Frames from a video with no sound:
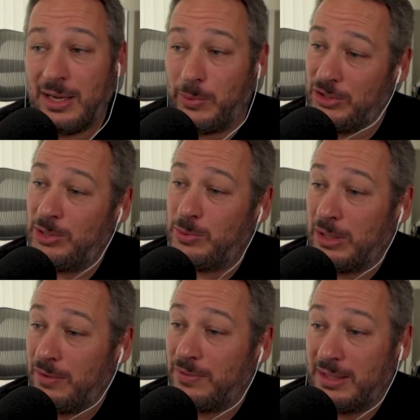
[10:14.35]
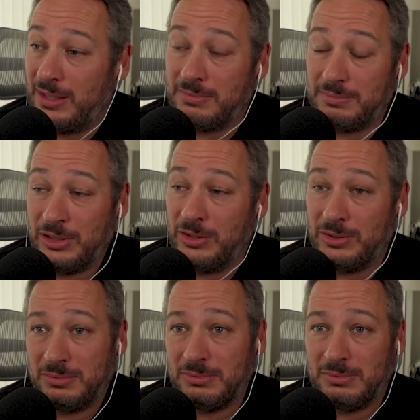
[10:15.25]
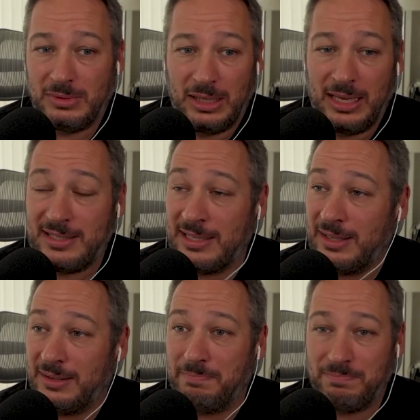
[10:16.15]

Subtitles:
which is one of the it's in the